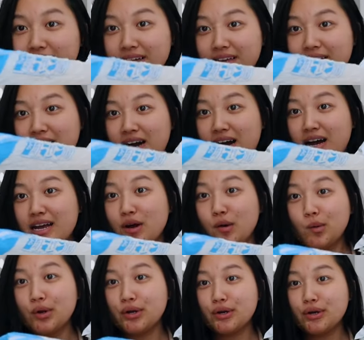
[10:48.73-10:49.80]
Yeah, I
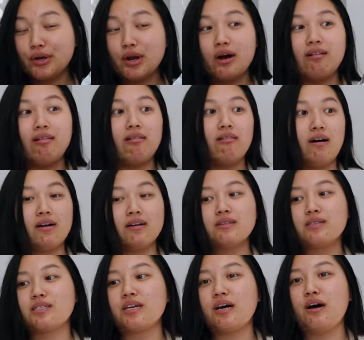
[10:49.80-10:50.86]
order a lot of
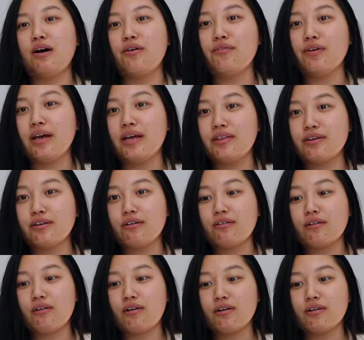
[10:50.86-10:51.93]
stuff and
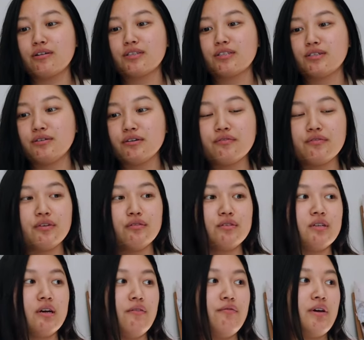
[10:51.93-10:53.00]
there are still a few
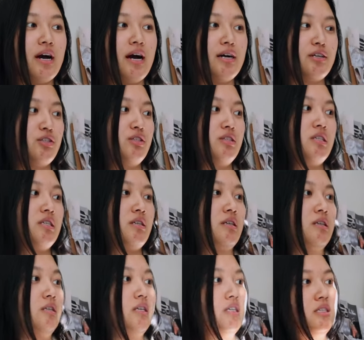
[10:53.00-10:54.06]
stuff that
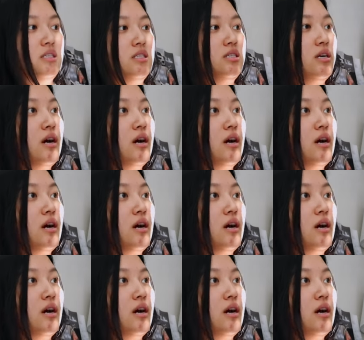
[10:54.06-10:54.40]
actually needs to